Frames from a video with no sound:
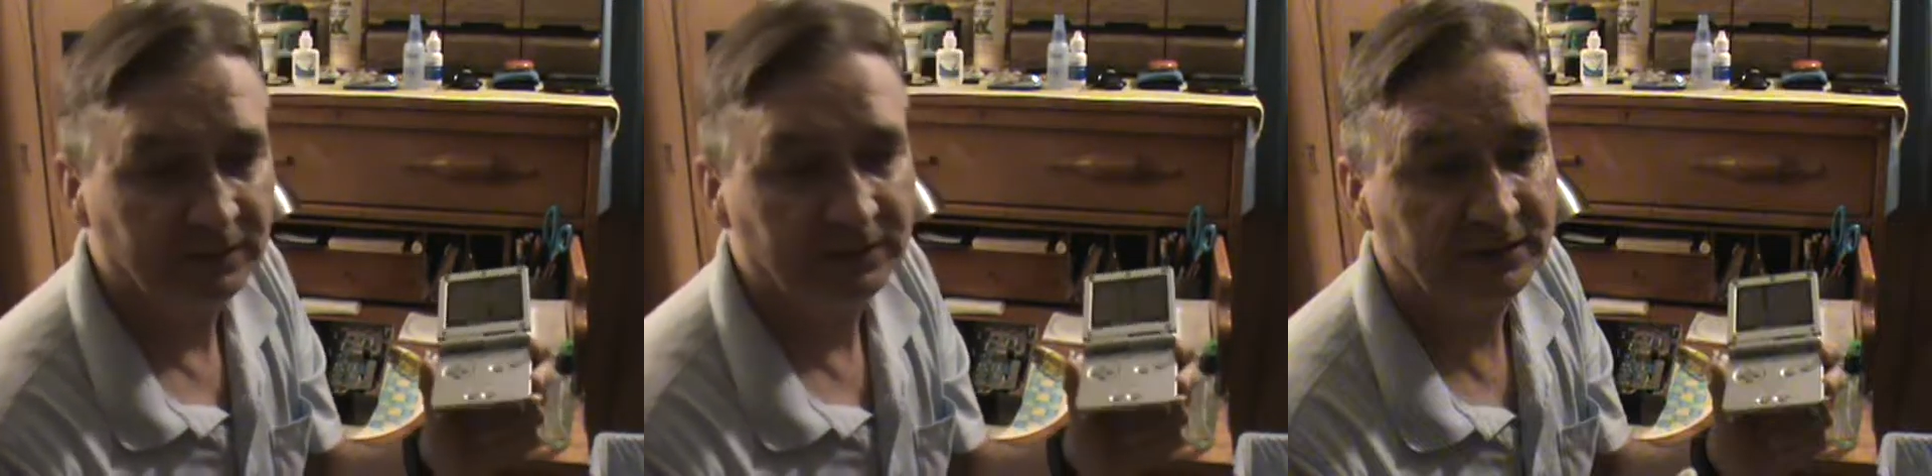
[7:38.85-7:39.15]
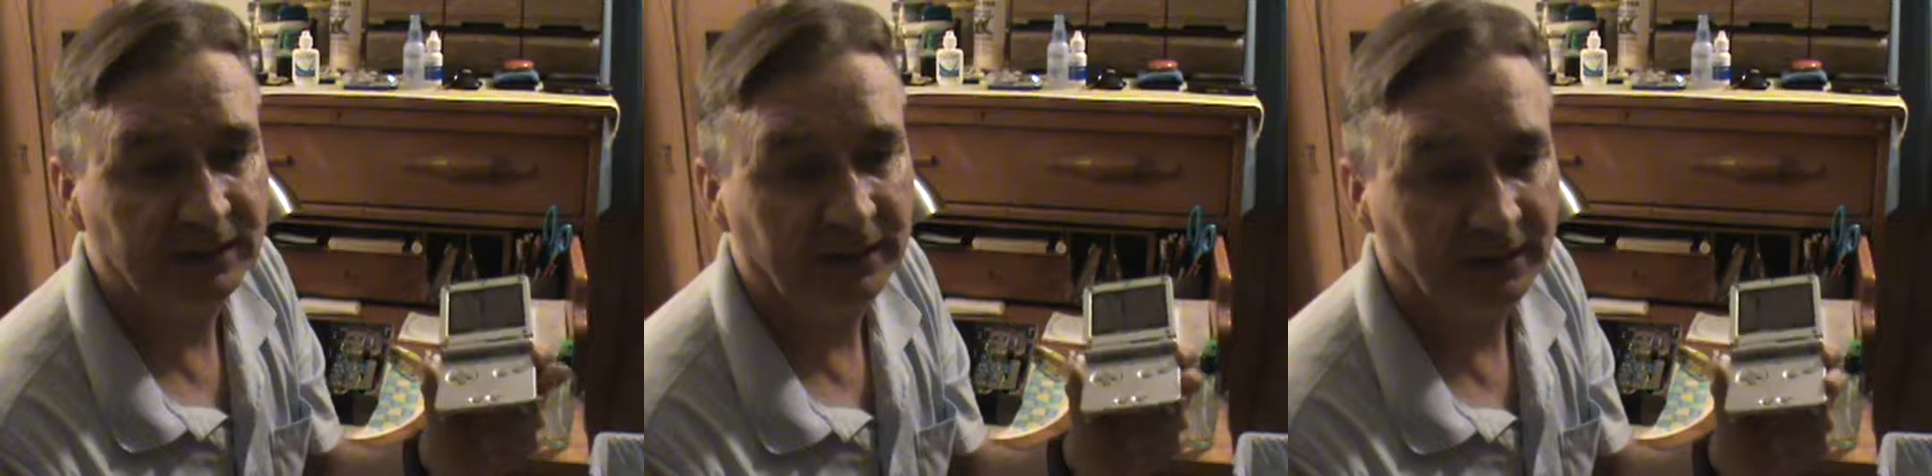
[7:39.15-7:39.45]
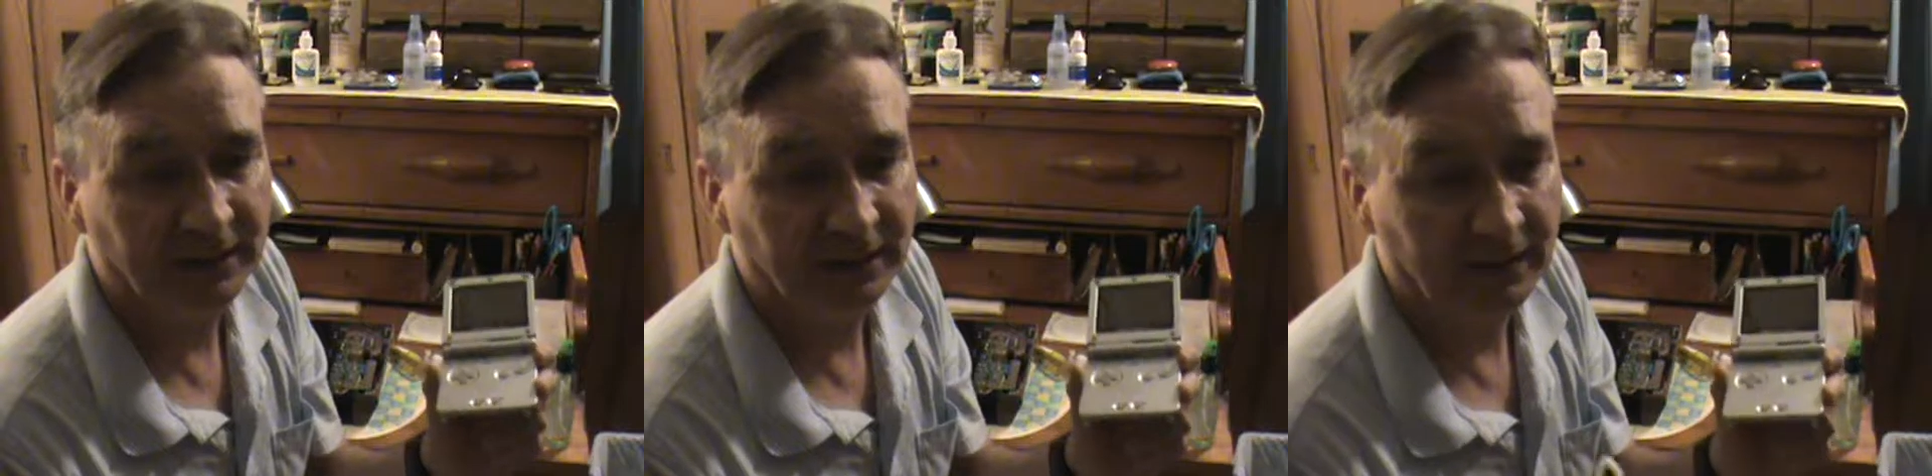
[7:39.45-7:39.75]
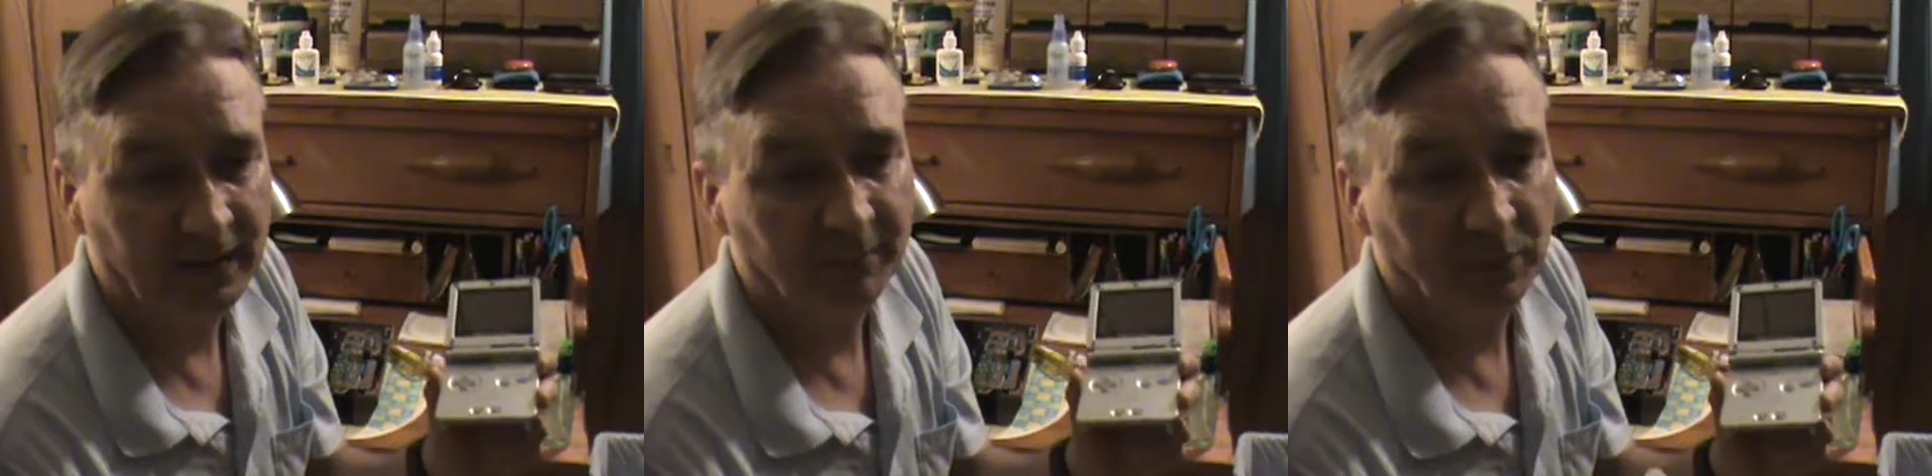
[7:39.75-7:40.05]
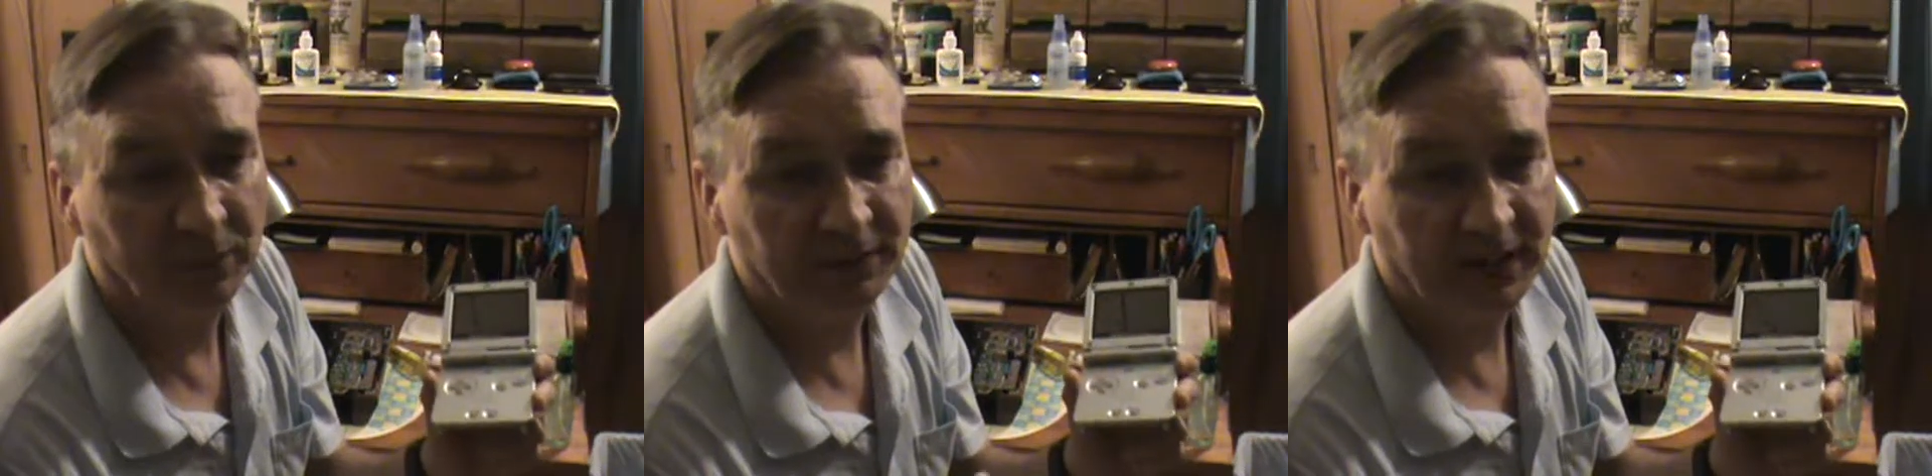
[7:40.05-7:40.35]
stick in a Game
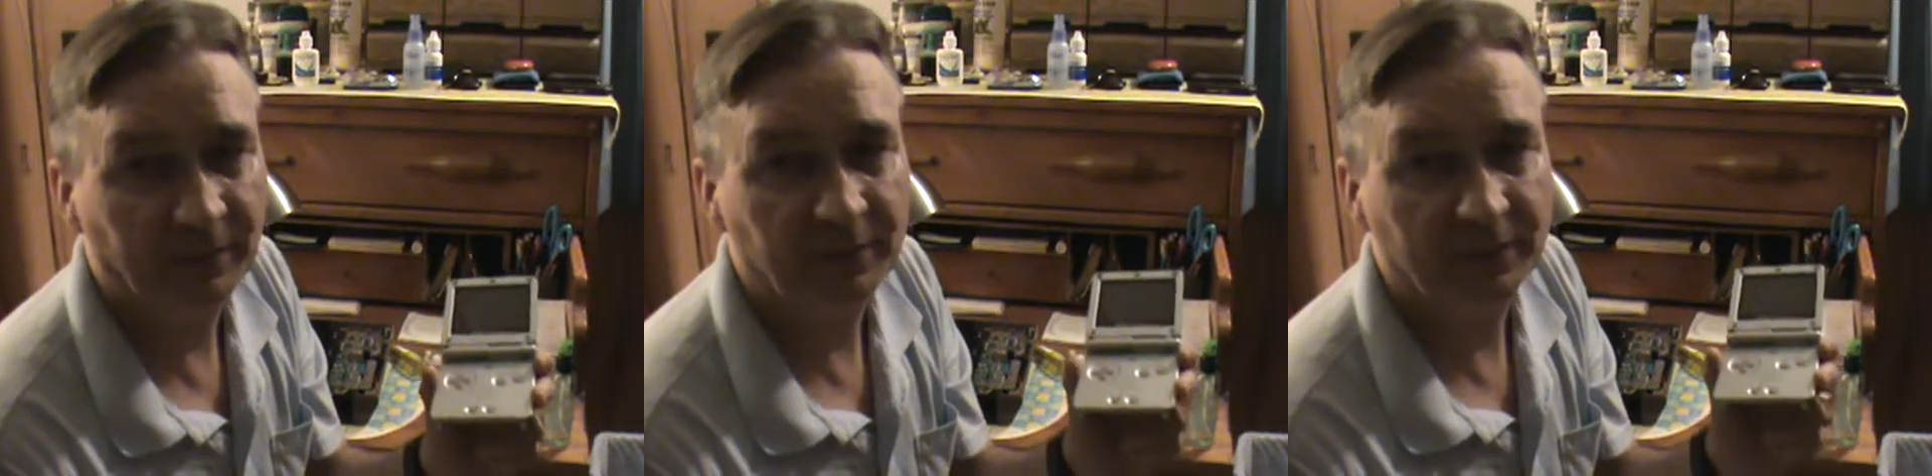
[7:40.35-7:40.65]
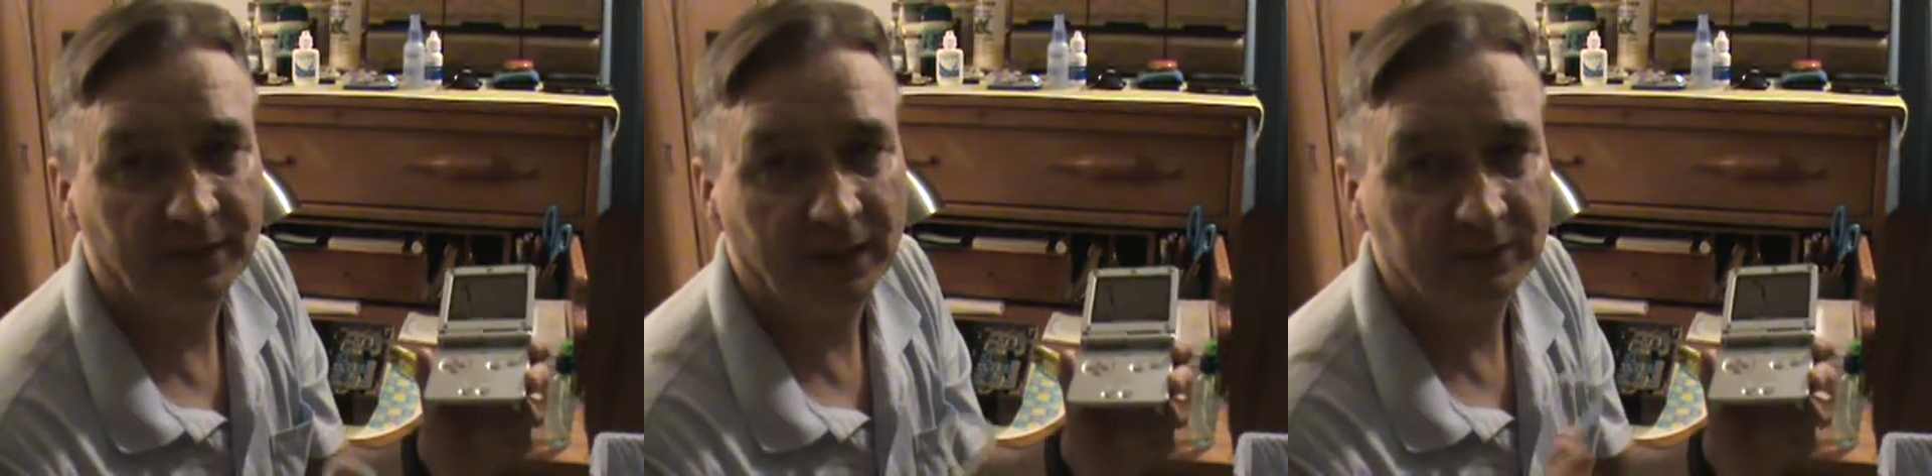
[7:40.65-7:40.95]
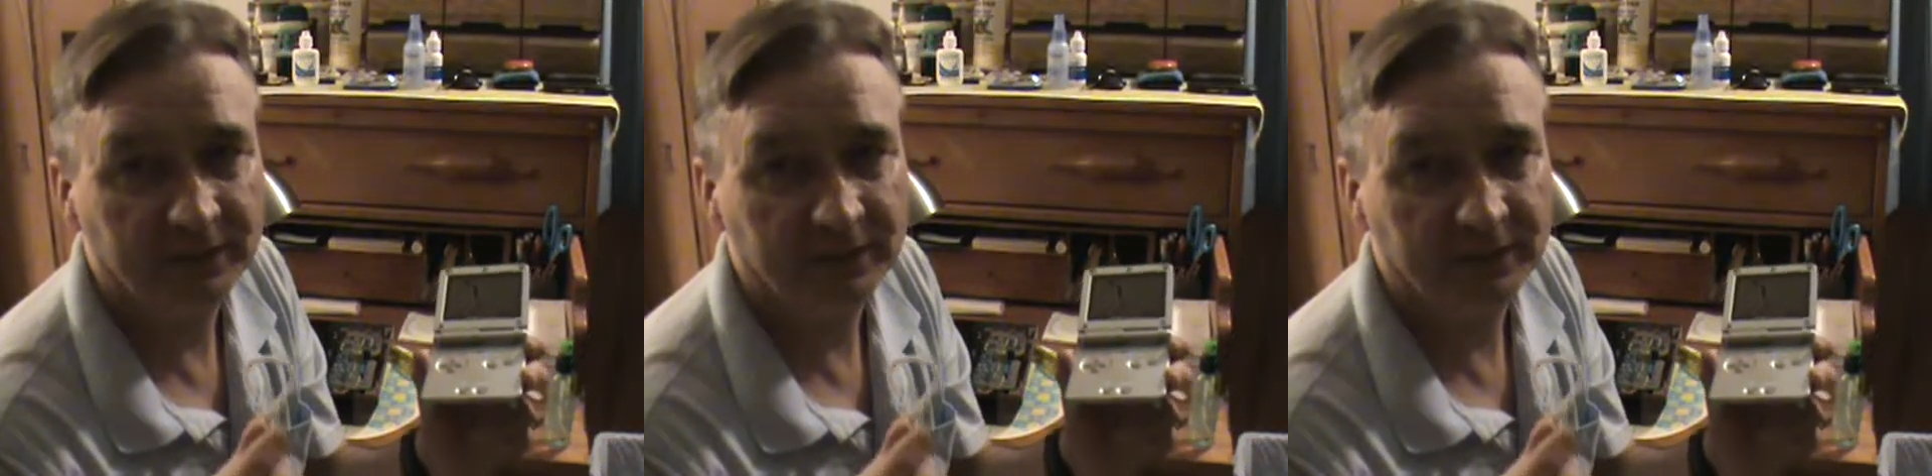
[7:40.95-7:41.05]
Boy adapter that was